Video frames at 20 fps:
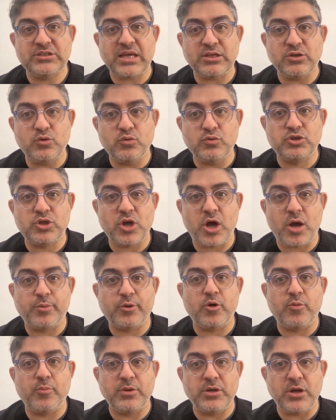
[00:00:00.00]
that use
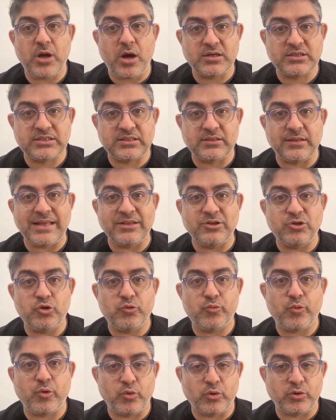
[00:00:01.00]
topical minoxidil and
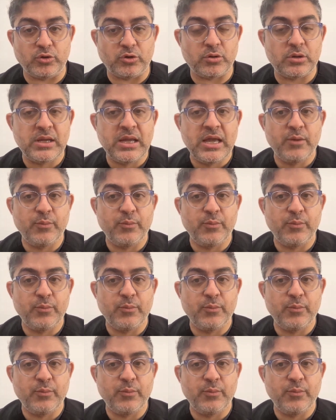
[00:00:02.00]
derma roller